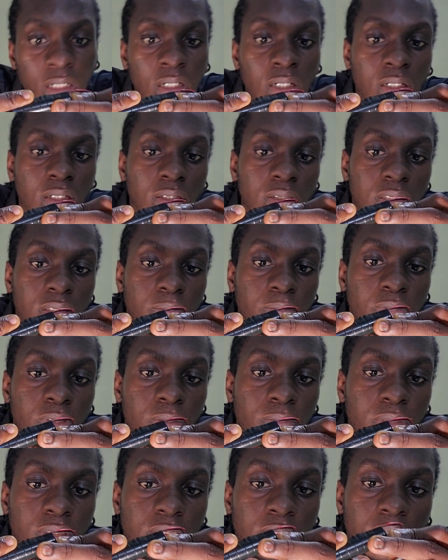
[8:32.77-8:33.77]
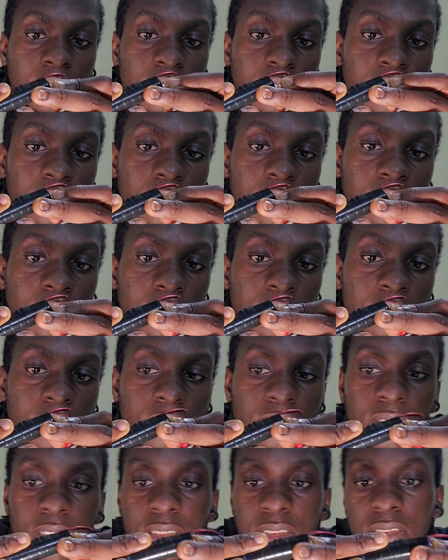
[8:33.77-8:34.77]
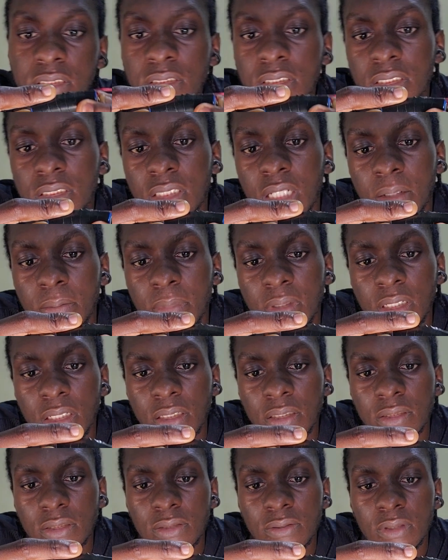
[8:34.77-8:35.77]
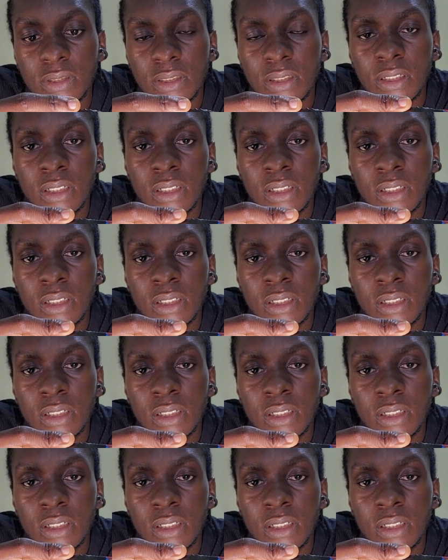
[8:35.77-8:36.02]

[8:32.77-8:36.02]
Oh, the probe is now touching the terminal as well.